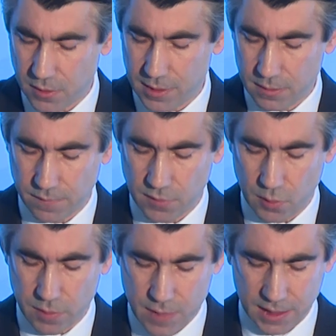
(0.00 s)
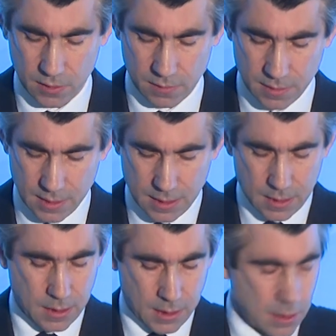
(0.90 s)
an interview on the record.
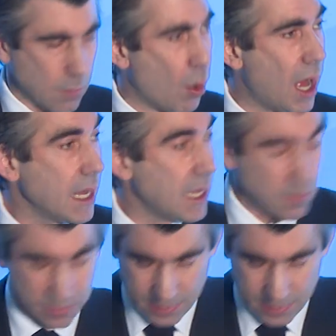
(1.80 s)
Why, he was